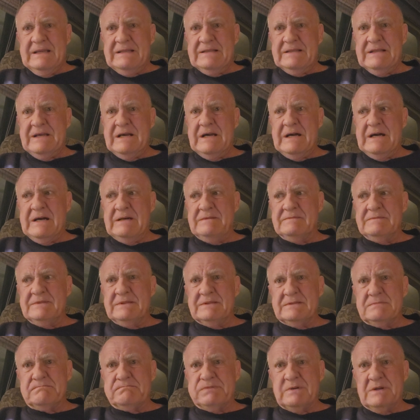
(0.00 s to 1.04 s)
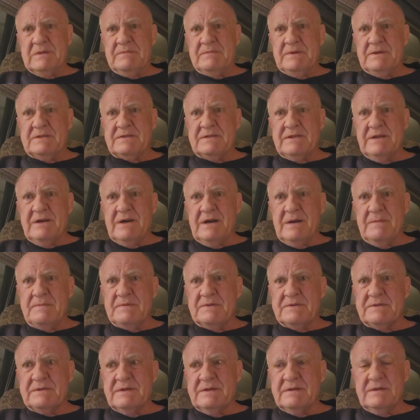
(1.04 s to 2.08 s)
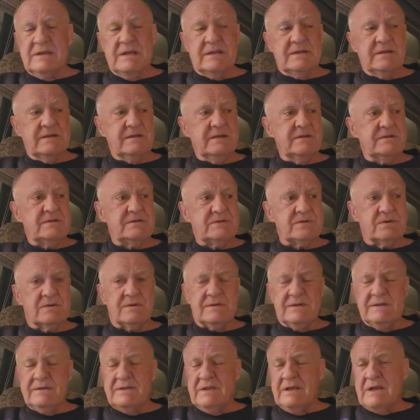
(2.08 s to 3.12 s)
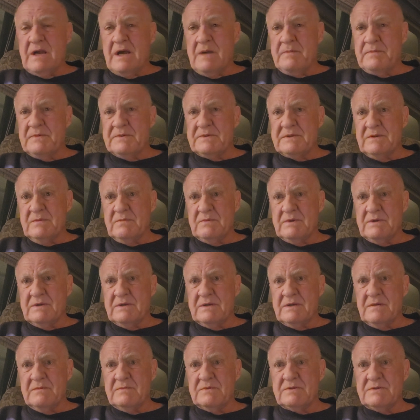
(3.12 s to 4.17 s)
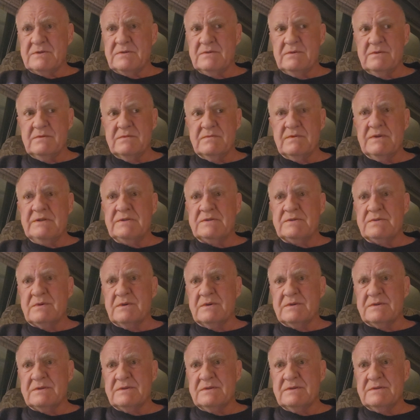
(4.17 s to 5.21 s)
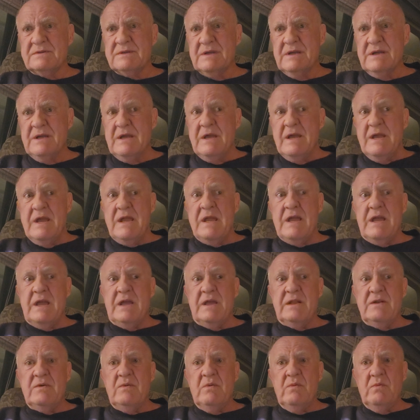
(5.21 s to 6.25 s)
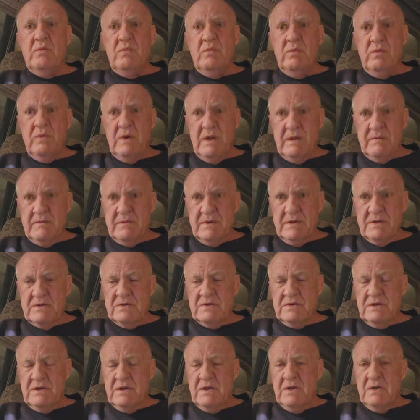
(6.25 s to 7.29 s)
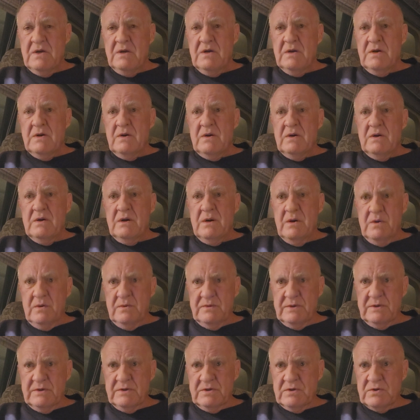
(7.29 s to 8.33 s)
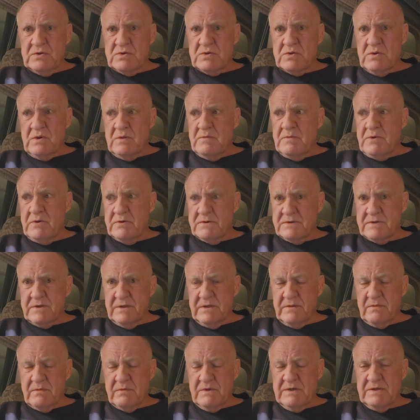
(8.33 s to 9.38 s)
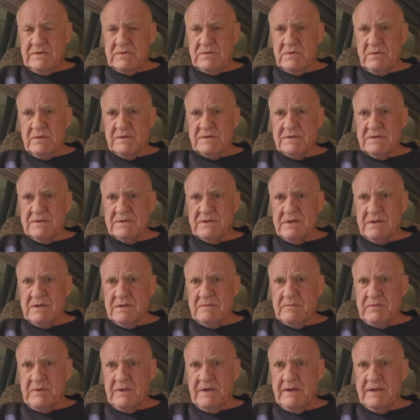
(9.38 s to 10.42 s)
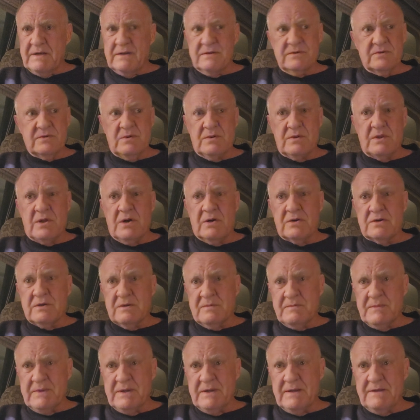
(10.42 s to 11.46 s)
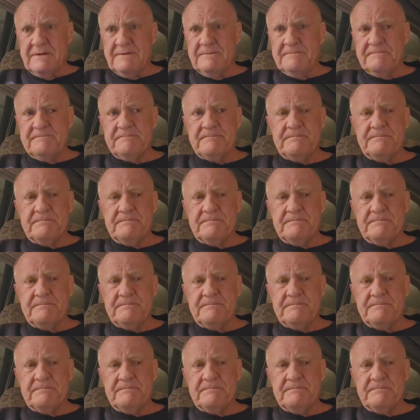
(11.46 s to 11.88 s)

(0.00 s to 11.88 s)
Now, it's pretty much the opposite, and it is certainly the opposite when it comes to resources. And women own and control most of the resources on the planet, no longer men.